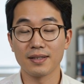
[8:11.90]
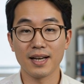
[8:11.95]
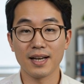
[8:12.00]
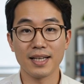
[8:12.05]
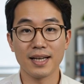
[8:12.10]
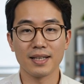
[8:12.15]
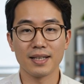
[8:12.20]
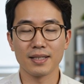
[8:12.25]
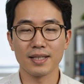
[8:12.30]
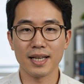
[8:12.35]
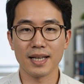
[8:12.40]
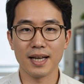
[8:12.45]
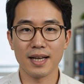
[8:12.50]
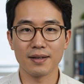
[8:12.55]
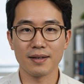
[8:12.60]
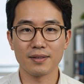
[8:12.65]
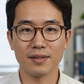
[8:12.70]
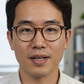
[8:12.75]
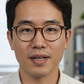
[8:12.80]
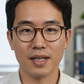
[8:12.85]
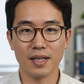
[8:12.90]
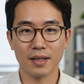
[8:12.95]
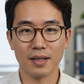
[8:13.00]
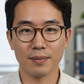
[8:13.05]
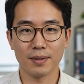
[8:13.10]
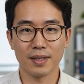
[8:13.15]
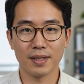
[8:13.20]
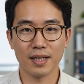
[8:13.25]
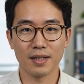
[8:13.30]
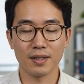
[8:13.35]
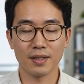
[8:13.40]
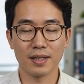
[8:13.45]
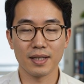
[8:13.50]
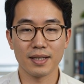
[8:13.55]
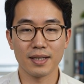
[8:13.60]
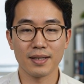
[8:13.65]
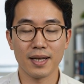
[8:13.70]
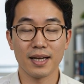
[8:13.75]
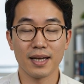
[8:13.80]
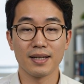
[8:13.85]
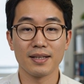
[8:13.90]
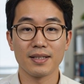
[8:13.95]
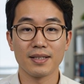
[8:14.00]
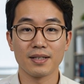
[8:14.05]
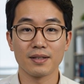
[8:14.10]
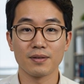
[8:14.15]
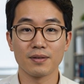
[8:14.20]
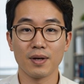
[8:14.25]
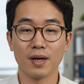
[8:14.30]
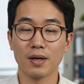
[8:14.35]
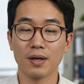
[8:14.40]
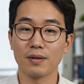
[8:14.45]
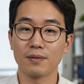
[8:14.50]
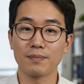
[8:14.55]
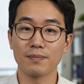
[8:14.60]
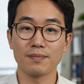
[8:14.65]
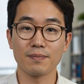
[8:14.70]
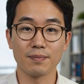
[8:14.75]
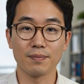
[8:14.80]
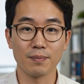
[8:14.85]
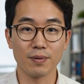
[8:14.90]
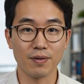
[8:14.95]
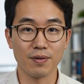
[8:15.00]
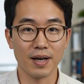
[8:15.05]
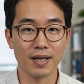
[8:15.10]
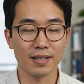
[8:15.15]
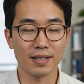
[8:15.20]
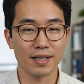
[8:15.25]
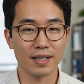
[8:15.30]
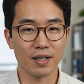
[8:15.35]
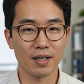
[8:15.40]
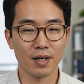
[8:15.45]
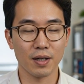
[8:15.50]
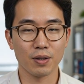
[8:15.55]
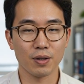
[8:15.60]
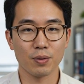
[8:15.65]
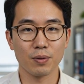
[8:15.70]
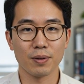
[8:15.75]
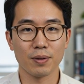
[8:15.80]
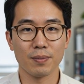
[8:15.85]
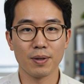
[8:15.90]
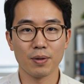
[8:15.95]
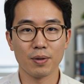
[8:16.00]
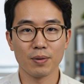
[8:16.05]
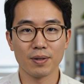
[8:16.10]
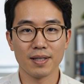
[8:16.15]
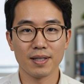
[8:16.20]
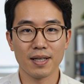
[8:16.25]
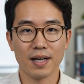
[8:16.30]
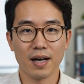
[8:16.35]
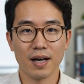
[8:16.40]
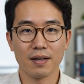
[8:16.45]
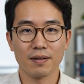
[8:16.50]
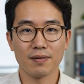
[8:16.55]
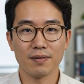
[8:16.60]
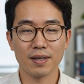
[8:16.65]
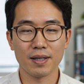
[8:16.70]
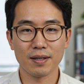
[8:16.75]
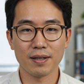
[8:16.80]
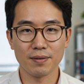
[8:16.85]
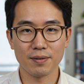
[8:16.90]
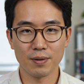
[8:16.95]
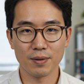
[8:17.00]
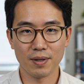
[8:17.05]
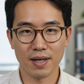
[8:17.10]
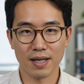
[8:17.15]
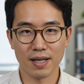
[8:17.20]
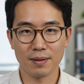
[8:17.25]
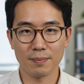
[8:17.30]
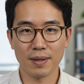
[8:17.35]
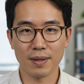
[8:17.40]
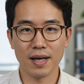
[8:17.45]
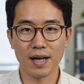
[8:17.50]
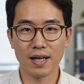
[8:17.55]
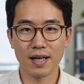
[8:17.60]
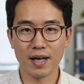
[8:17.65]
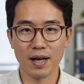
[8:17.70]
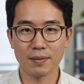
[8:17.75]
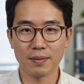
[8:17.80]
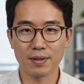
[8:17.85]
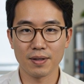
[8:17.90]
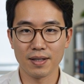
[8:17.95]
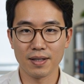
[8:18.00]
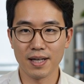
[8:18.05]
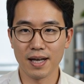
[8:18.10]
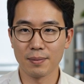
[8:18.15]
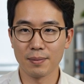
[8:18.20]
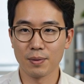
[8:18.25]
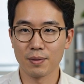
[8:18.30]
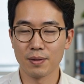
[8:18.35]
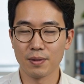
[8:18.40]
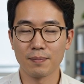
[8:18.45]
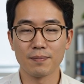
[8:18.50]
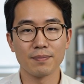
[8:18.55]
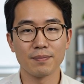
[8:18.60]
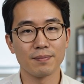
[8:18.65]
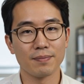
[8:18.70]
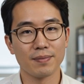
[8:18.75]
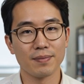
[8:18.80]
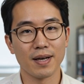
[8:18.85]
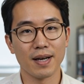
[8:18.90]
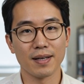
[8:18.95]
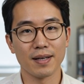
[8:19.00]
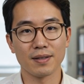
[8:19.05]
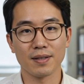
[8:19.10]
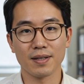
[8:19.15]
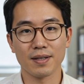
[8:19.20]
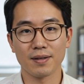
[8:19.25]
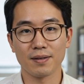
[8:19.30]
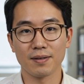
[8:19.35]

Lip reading: decade and a half potentially contains this flaw, provided that kernel was built with the config Futex PI option enabled. And